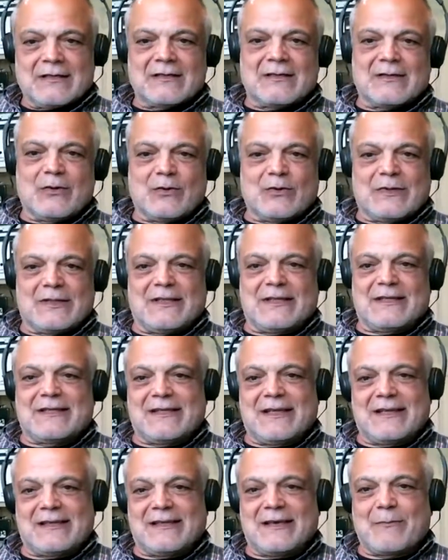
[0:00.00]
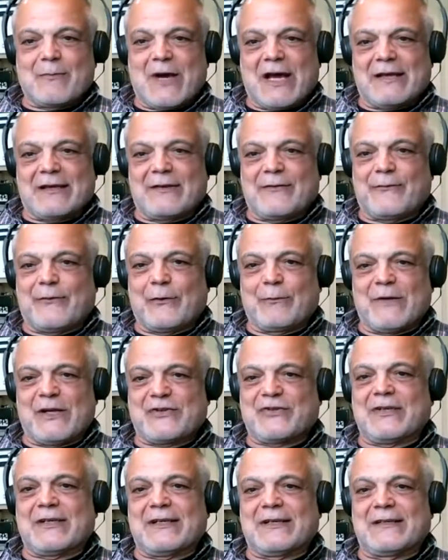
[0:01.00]
So when they say they mine
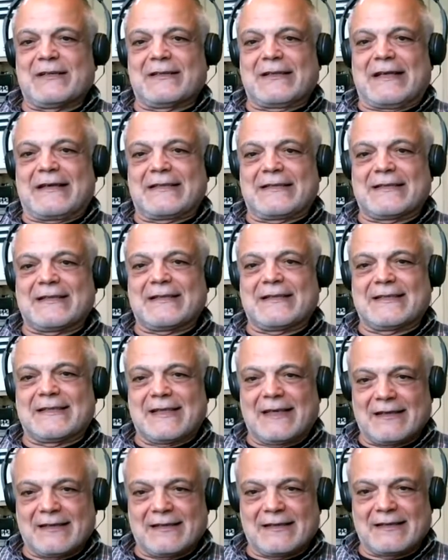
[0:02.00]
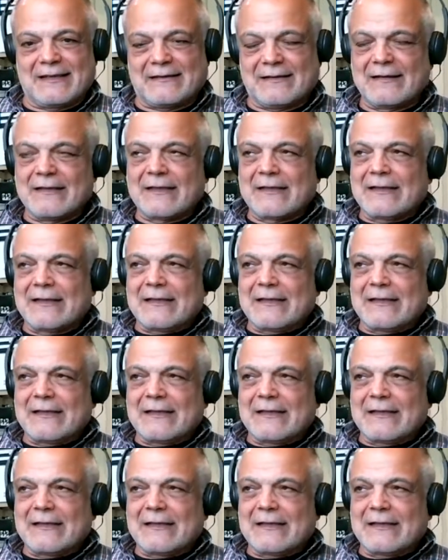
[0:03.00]
information and sell it,